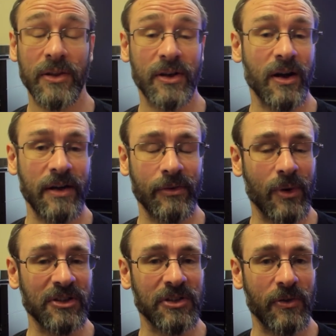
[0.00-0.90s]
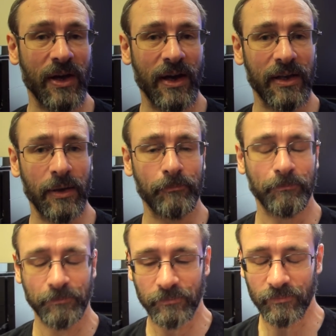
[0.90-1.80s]
that I ever went to that had it.
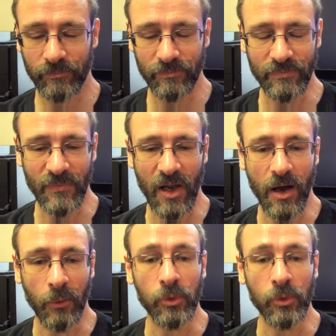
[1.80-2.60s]
I